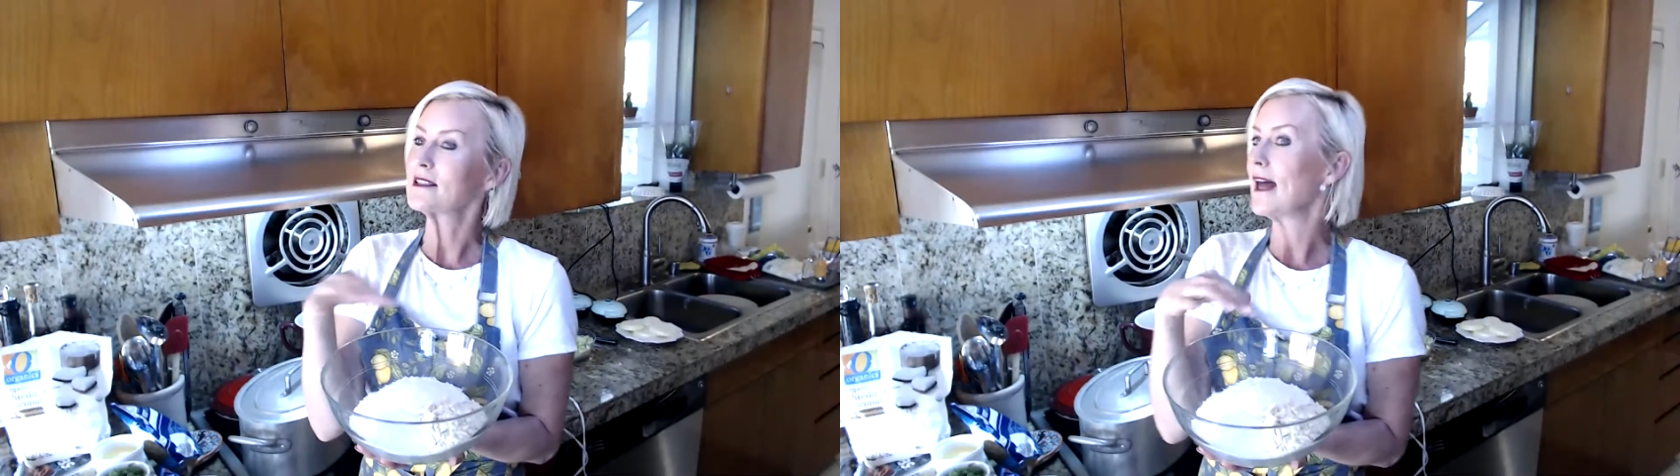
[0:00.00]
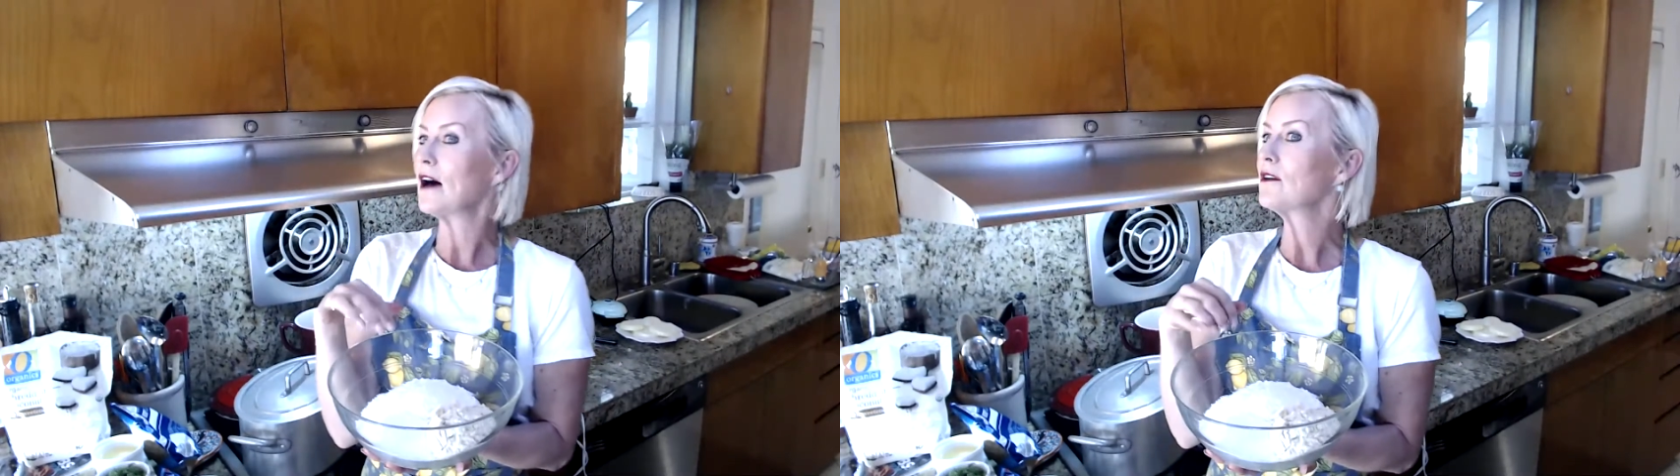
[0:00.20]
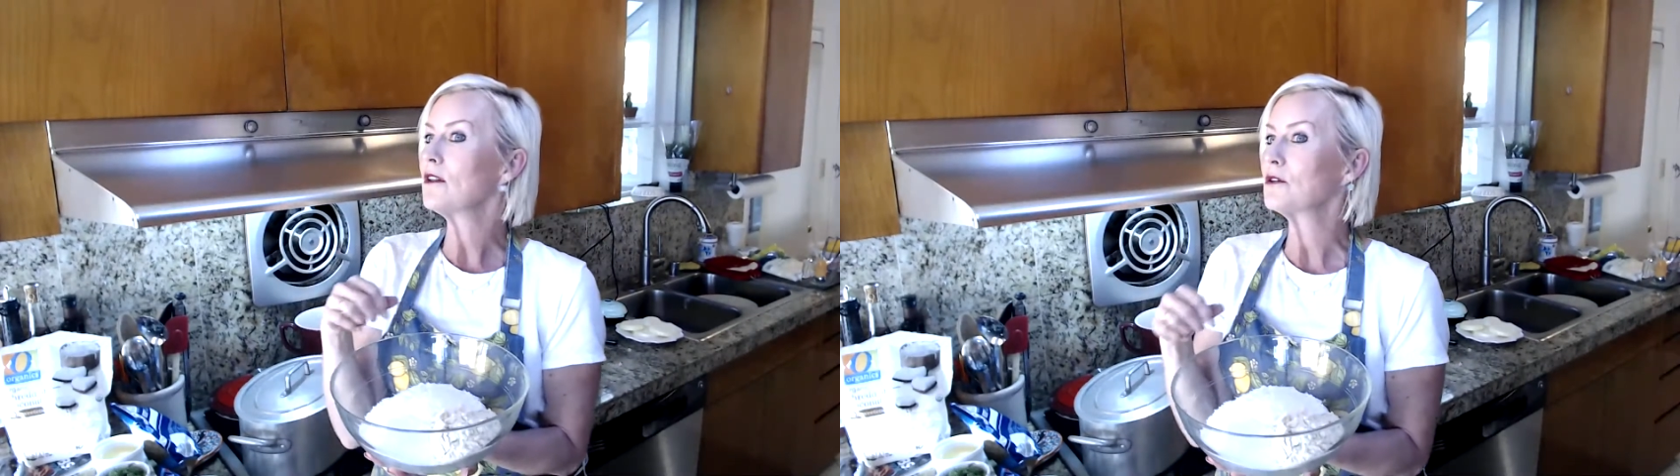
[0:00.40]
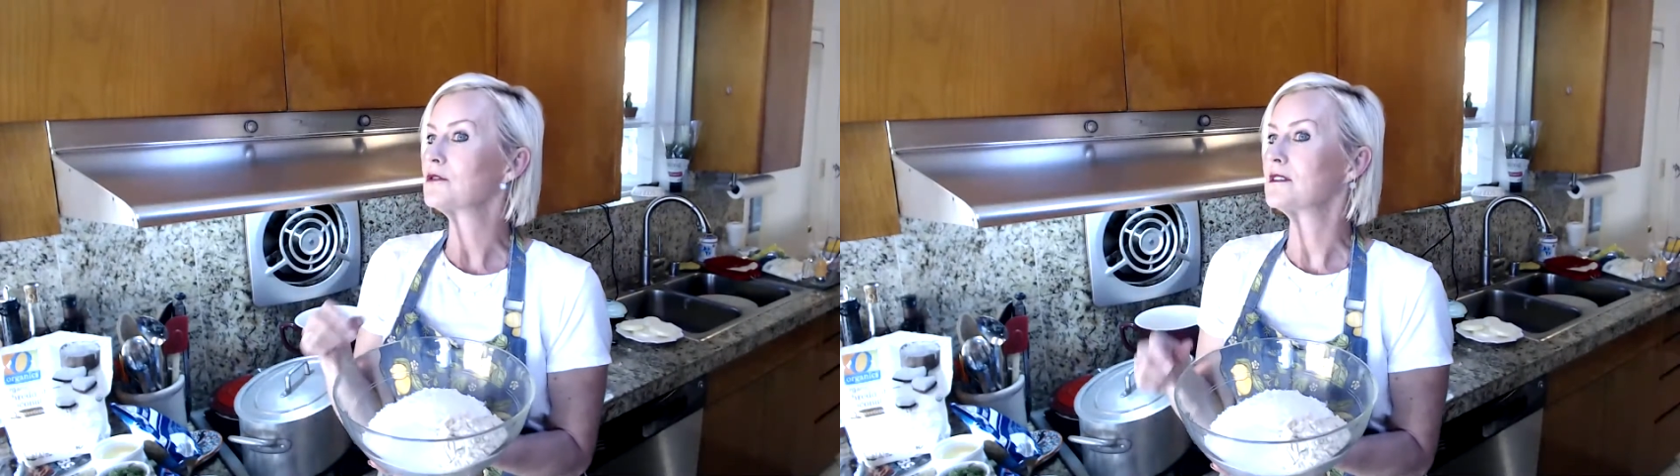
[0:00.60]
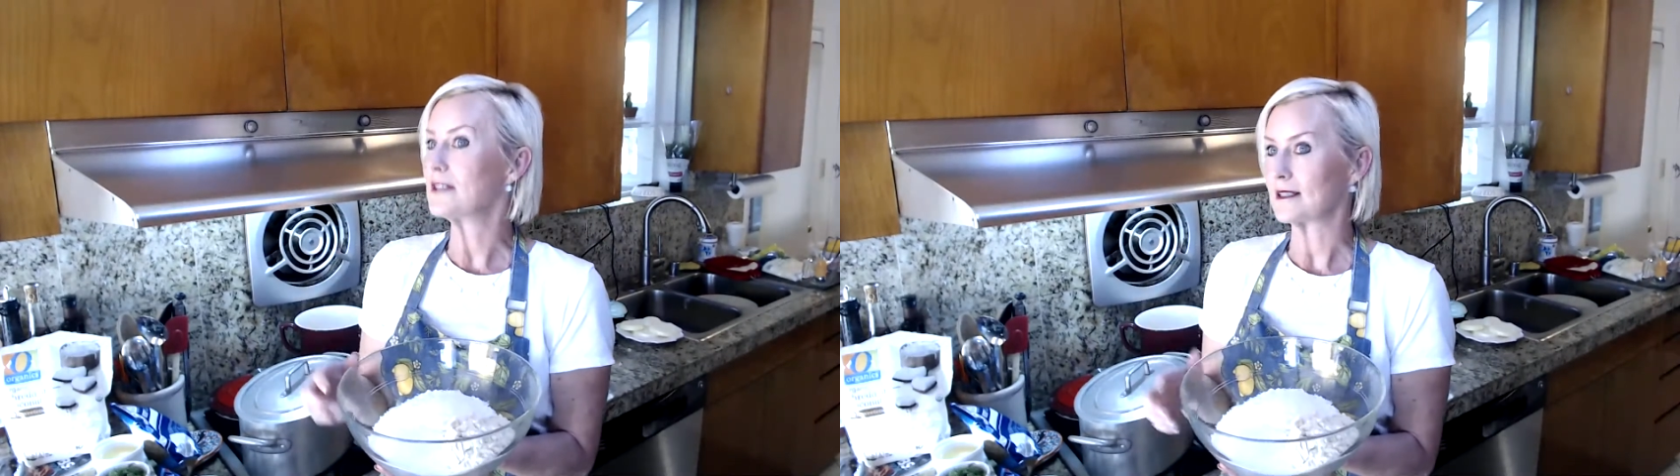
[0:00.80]
and allulose
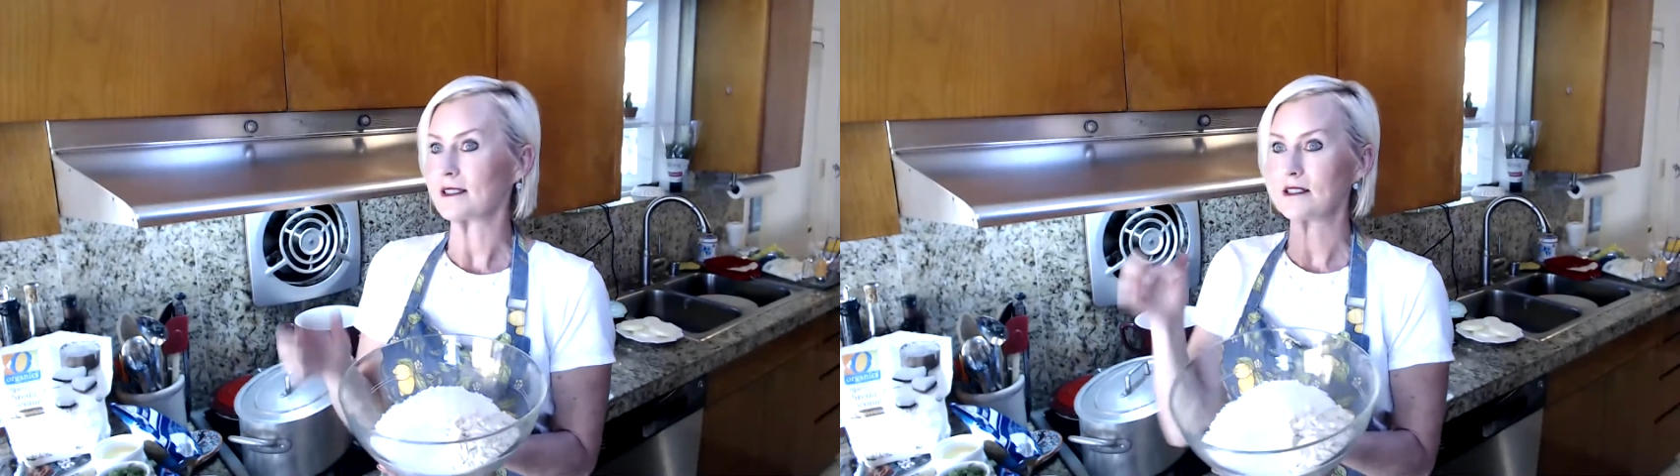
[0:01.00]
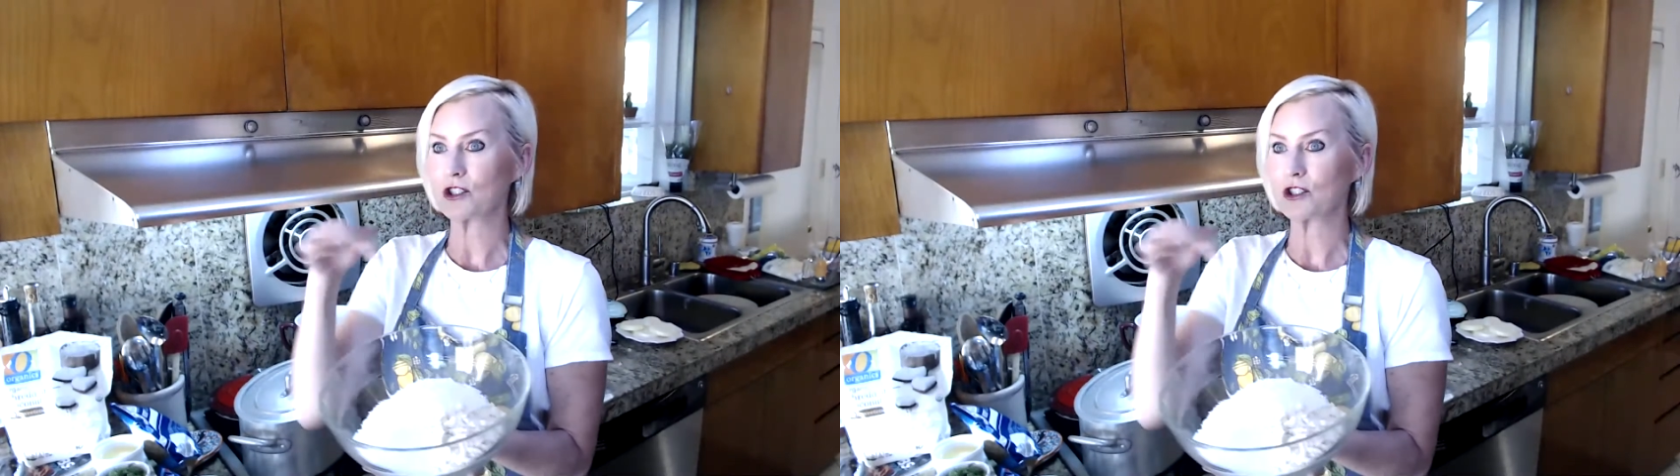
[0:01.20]
doesn't.